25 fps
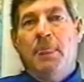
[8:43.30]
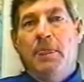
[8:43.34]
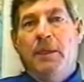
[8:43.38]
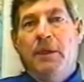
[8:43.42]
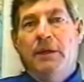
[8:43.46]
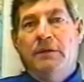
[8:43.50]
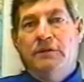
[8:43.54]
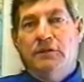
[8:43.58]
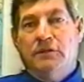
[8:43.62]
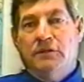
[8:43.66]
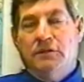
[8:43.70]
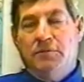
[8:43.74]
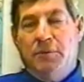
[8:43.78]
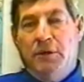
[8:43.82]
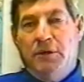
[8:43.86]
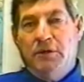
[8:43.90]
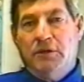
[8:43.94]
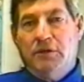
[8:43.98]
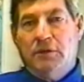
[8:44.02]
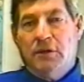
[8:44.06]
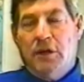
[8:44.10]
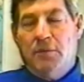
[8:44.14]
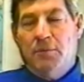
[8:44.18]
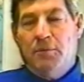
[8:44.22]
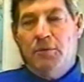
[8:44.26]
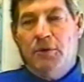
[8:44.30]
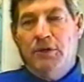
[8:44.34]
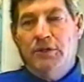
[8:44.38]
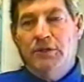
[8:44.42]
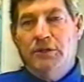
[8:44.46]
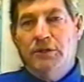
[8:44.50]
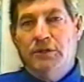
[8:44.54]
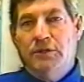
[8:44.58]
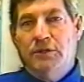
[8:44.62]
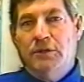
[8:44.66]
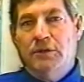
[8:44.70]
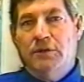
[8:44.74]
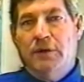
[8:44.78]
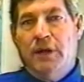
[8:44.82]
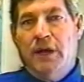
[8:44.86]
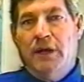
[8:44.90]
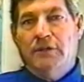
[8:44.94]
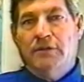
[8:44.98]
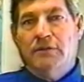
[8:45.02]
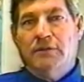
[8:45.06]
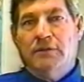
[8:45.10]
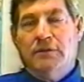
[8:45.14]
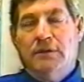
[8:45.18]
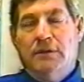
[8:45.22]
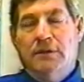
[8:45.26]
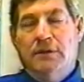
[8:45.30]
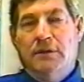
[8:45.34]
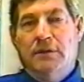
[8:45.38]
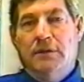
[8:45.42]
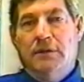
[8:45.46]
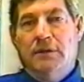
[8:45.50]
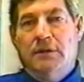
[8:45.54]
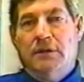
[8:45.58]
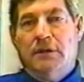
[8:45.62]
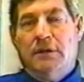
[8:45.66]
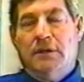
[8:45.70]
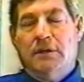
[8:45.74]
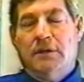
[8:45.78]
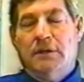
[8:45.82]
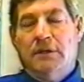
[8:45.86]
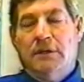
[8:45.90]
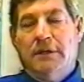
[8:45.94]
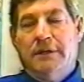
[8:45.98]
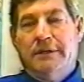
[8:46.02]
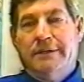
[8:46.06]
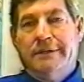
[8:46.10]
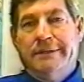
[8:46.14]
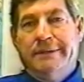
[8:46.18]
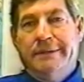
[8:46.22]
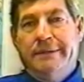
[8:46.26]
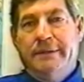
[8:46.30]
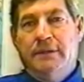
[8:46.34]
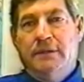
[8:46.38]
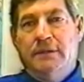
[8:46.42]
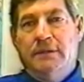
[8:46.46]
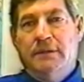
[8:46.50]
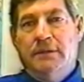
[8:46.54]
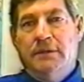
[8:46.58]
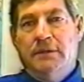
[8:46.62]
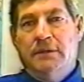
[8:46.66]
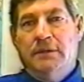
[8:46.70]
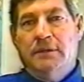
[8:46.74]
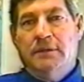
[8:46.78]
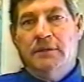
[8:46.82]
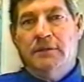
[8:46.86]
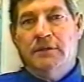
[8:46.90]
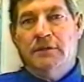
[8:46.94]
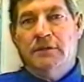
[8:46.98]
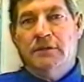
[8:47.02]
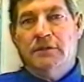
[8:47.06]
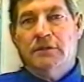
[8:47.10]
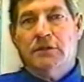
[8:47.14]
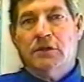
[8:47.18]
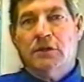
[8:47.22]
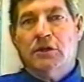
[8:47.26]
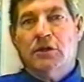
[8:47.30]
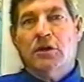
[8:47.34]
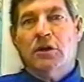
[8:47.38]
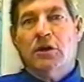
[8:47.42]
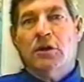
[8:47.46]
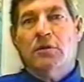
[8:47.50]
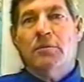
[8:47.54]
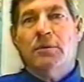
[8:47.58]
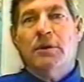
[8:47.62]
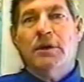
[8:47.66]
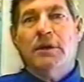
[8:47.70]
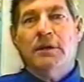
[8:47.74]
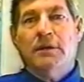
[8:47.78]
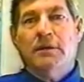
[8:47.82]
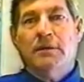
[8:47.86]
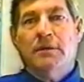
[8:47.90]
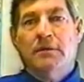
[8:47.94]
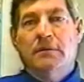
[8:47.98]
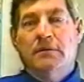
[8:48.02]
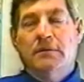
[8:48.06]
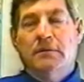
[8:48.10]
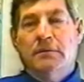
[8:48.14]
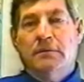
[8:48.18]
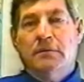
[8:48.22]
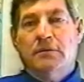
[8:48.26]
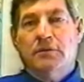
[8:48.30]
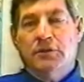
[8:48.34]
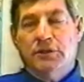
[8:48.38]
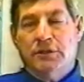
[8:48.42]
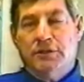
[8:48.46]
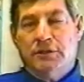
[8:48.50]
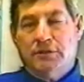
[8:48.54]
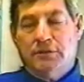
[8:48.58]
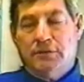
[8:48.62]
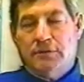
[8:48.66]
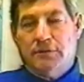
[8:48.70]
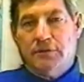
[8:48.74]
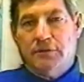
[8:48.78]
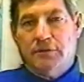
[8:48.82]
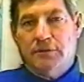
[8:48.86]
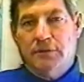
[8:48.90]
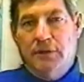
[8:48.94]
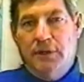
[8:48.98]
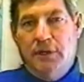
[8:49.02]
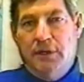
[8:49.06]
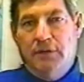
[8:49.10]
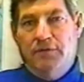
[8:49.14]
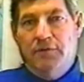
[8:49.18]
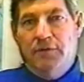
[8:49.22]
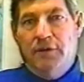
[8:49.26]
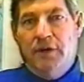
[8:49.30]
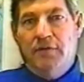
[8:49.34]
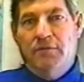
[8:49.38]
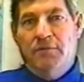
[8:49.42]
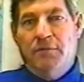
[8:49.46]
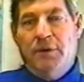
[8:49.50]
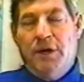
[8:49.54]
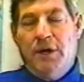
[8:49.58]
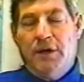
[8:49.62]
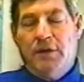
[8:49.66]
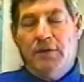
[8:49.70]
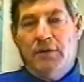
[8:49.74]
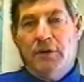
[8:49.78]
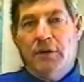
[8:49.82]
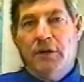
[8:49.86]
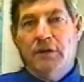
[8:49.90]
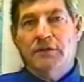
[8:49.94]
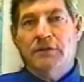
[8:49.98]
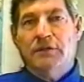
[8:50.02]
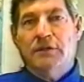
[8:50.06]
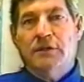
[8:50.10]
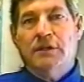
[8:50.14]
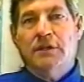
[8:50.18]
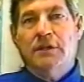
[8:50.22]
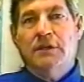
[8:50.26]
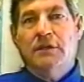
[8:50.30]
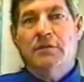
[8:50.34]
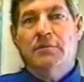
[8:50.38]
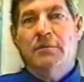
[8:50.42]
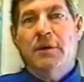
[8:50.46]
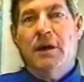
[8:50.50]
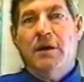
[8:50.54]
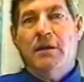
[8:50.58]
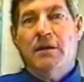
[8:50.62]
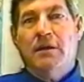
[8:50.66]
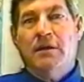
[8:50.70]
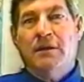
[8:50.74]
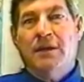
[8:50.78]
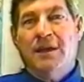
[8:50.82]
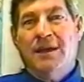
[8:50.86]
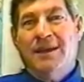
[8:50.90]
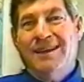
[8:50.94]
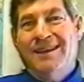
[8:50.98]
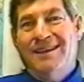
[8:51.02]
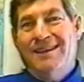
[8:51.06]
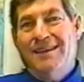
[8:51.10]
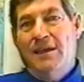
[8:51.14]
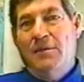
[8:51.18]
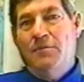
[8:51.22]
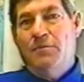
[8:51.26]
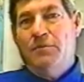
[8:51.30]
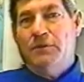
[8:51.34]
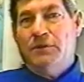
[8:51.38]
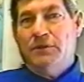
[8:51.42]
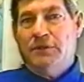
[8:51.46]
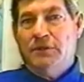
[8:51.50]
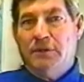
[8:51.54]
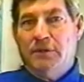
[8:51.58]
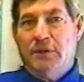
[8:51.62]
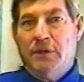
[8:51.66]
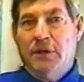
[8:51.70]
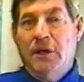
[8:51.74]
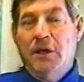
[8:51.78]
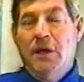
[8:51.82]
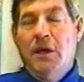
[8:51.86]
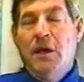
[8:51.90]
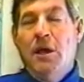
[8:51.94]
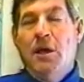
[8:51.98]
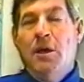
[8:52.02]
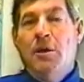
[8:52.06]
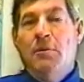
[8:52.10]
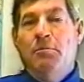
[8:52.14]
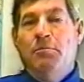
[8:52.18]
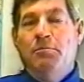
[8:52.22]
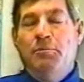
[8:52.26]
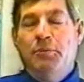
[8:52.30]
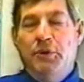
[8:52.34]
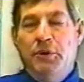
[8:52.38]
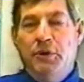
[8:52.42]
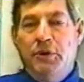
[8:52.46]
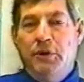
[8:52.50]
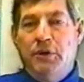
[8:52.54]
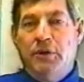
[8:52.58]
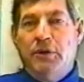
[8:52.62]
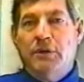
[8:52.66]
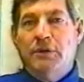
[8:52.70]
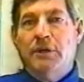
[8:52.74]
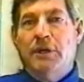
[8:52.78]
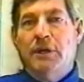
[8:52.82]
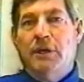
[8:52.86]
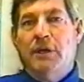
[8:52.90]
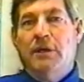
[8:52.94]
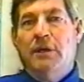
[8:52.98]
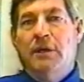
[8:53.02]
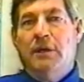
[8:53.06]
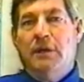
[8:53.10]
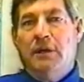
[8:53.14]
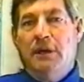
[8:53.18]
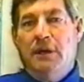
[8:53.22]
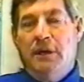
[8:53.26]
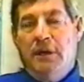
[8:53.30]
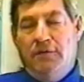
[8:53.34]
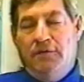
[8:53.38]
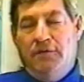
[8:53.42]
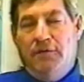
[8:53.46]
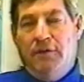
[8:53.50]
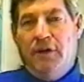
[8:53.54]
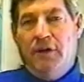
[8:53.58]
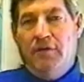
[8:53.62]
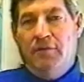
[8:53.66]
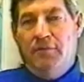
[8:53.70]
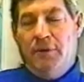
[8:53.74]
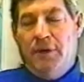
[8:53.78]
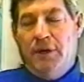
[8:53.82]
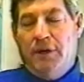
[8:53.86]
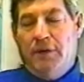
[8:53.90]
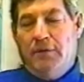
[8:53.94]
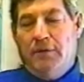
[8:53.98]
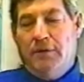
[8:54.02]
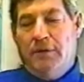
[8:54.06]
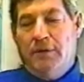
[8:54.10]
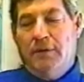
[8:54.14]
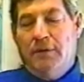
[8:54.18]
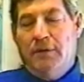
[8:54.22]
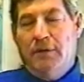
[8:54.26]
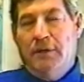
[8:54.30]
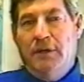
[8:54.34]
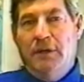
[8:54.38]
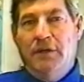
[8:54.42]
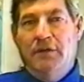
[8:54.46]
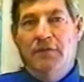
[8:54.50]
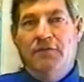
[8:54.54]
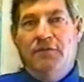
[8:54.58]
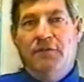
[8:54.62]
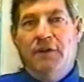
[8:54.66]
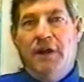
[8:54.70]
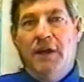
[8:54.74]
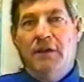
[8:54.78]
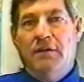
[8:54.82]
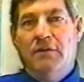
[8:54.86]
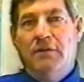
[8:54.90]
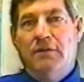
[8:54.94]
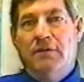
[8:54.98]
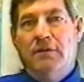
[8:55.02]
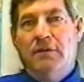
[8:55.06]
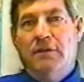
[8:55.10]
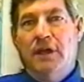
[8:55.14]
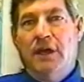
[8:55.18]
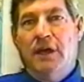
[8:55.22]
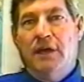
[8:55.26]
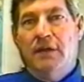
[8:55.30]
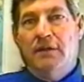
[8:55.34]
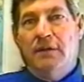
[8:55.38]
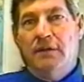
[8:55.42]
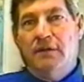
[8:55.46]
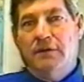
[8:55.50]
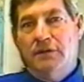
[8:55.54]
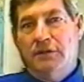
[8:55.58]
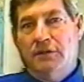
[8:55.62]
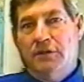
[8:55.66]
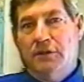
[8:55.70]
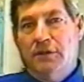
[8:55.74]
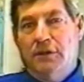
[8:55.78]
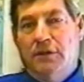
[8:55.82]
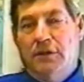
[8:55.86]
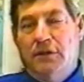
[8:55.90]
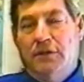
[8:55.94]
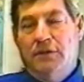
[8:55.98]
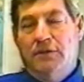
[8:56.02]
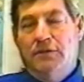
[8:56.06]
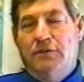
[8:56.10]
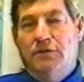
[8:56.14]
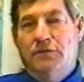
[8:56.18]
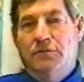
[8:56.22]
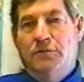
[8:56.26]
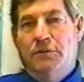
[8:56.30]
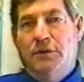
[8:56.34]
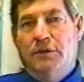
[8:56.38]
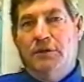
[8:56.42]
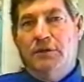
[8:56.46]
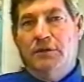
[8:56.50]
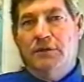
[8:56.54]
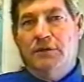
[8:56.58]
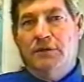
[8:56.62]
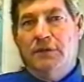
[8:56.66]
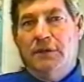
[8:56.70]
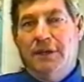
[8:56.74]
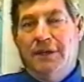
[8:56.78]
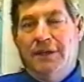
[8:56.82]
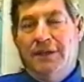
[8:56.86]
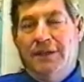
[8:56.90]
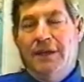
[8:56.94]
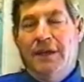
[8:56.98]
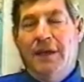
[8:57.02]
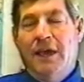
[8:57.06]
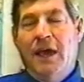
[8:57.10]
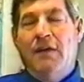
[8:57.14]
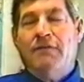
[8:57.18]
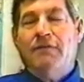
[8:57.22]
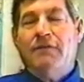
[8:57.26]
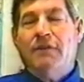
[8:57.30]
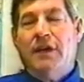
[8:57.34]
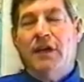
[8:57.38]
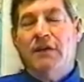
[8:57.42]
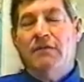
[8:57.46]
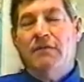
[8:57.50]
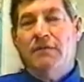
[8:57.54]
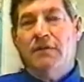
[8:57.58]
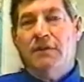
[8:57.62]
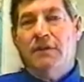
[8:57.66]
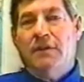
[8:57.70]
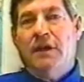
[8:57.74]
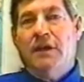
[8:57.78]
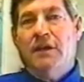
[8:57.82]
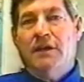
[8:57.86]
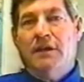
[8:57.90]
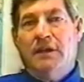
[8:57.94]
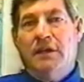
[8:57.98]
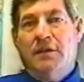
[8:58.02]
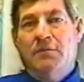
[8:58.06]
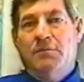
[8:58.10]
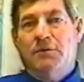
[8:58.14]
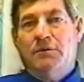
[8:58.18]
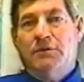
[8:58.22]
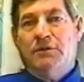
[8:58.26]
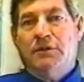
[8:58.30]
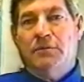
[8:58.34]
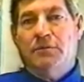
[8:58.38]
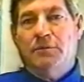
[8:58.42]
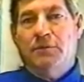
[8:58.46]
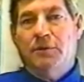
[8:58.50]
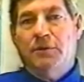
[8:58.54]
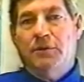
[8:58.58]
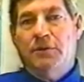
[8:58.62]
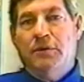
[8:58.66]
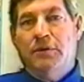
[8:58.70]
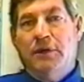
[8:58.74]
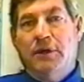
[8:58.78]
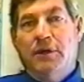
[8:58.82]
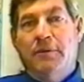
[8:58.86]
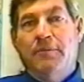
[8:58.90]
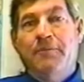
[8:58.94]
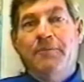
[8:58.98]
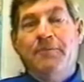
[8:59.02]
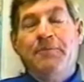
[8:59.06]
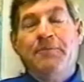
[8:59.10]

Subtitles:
It's a special operation. They're actually collecting silica carbide crystals at 5 microns. They get about a 98% purity at 5 micron. Any finer than that, they start getting too much. They have to have the 98% purity.